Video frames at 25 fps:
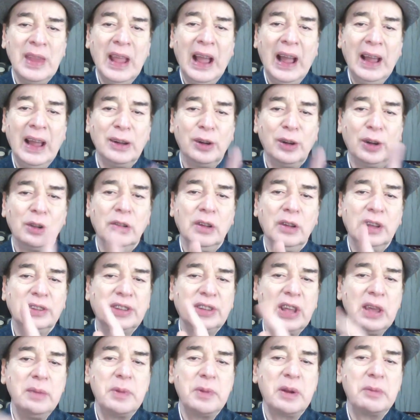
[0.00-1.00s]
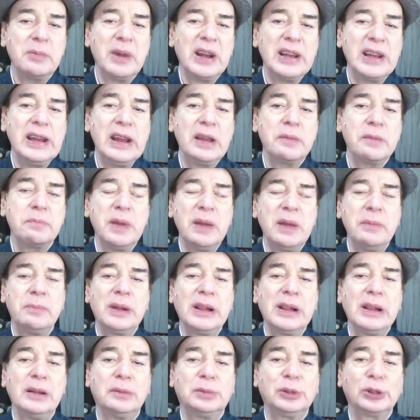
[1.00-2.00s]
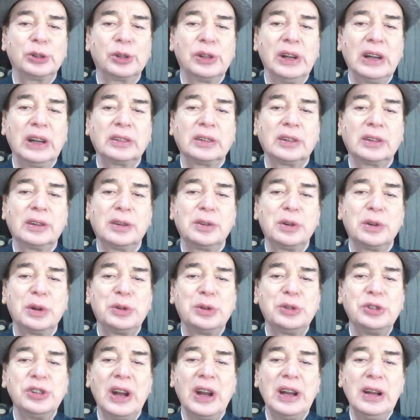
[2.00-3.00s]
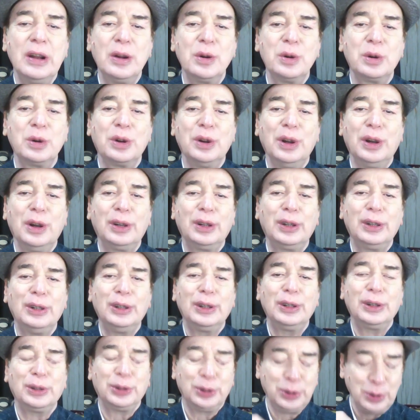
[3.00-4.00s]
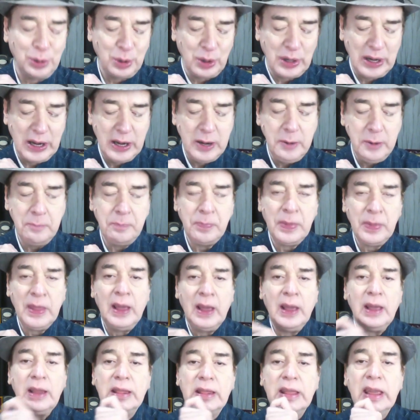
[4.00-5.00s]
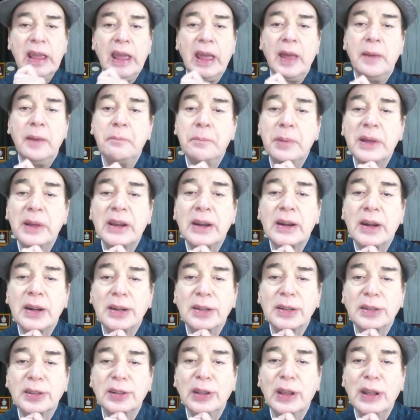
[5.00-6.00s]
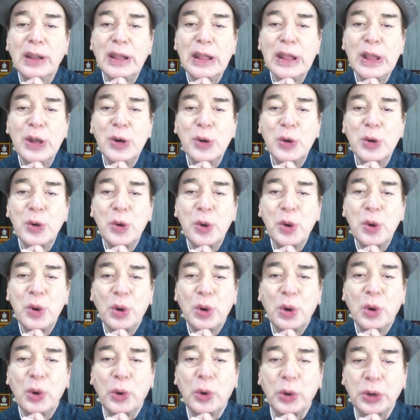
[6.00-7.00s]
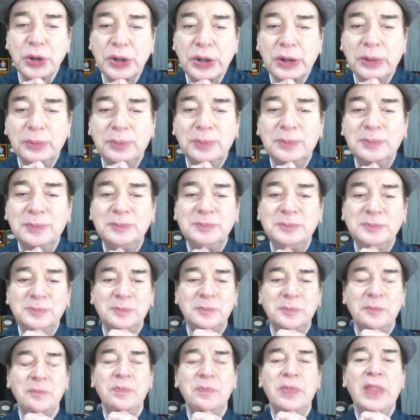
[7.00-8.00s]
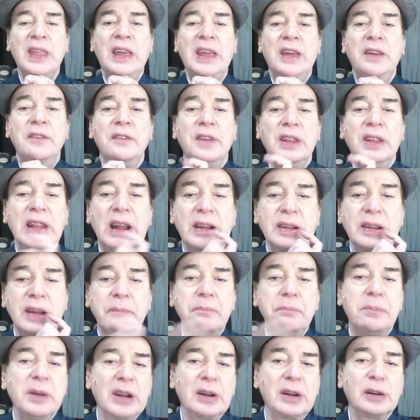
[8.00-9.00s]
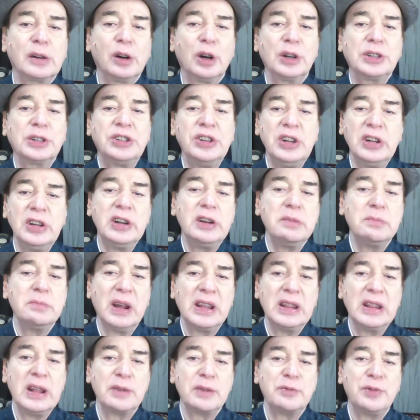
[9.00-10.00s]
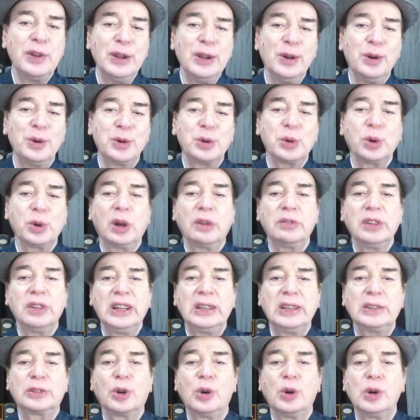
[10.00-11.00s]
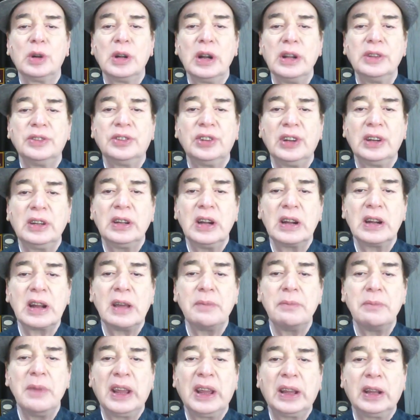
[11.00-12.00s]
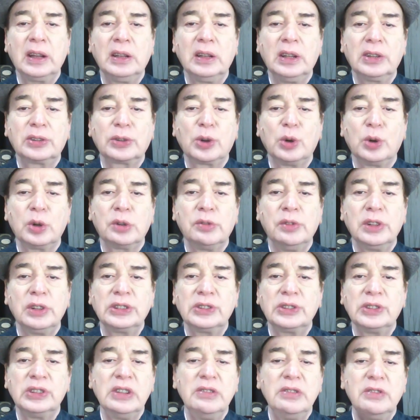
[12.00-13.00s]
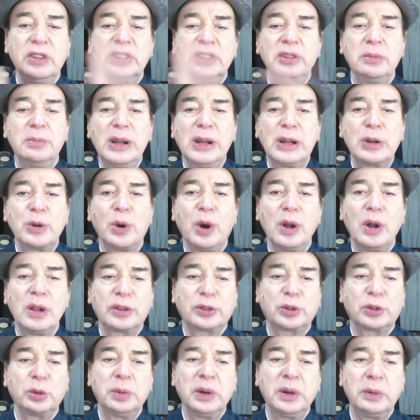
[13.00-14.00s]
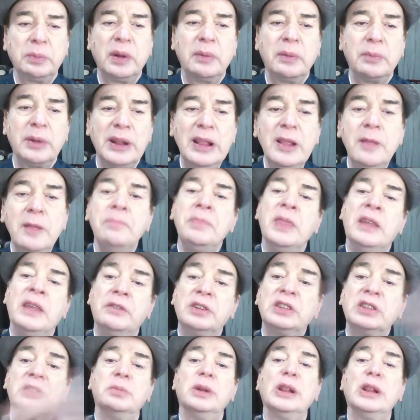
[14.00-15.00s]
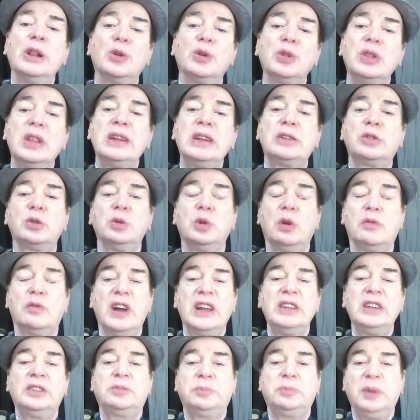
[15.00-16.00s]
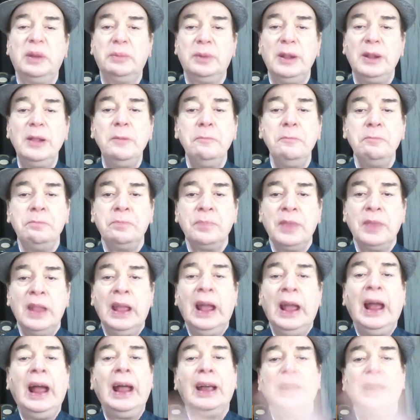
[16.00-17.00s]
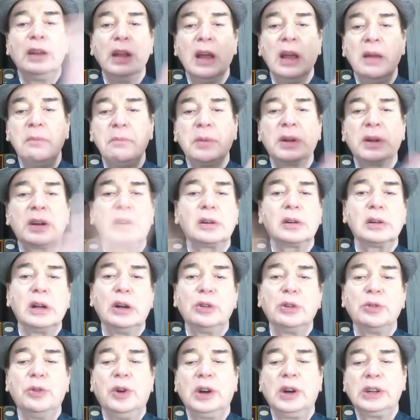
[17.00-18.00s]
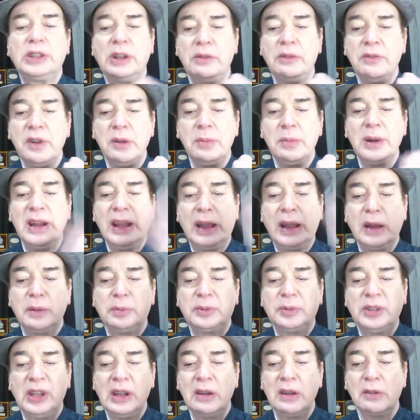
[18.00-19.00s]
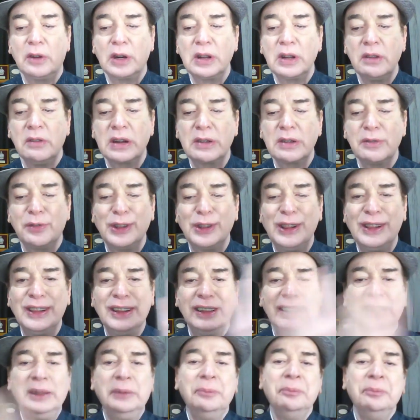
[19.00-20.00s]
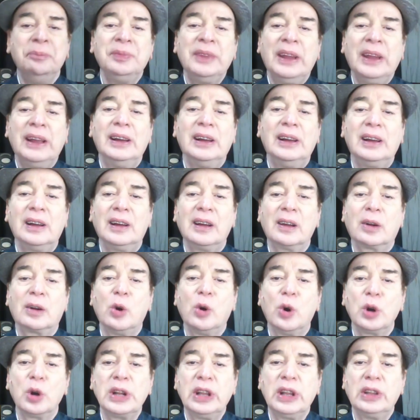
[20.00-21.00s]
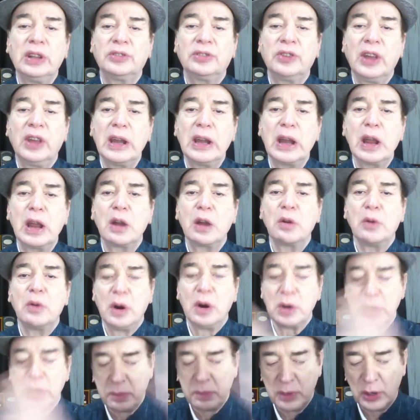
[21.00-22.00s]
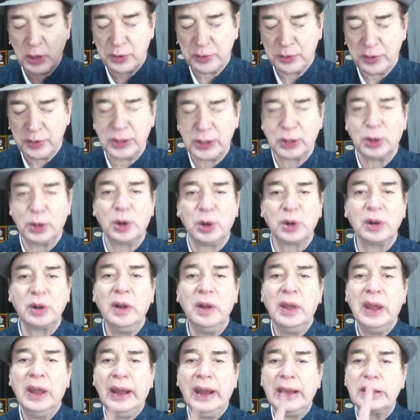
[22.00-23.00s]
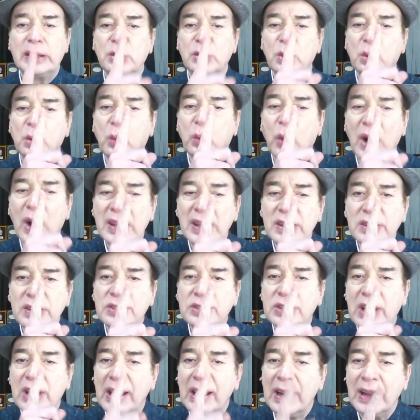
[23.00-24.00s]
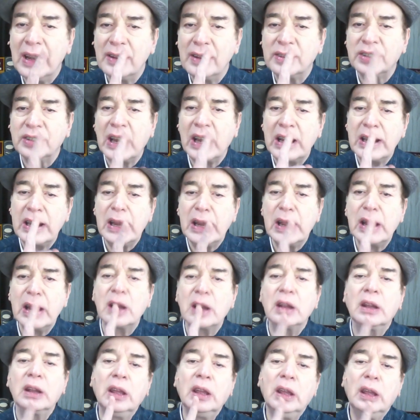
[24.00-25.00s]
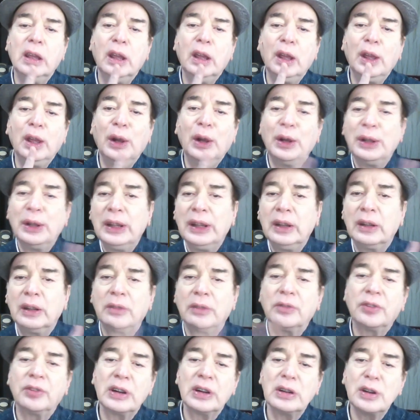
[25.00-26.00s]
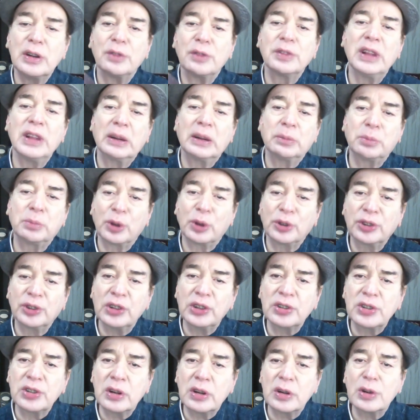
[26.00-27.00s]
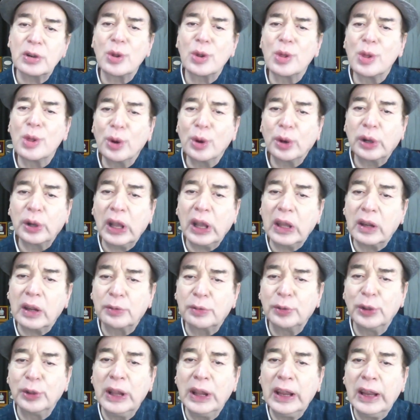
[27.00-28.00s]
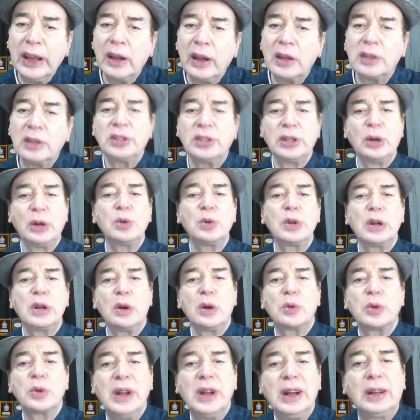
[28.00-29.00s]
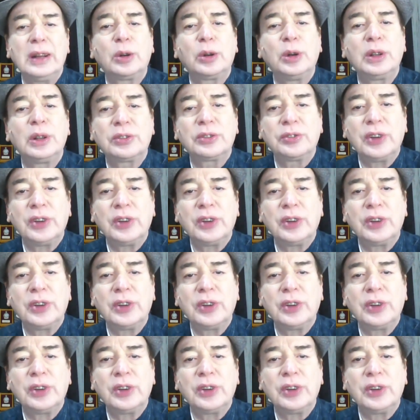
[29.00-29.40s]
i always keep reminding people about that childhood uh, story the emperor's new coat when that emperor got cheated by that fellow who took away his gold and said that i'm making this coat which is invisible to all stupid people visible only to wise people and the emperor downwards, everybody kept saying, What a wonderful uh, uh, coat he is wearing, what a beautiful coat. It took one child standing in front of that procession to look carefully and shout loudly to his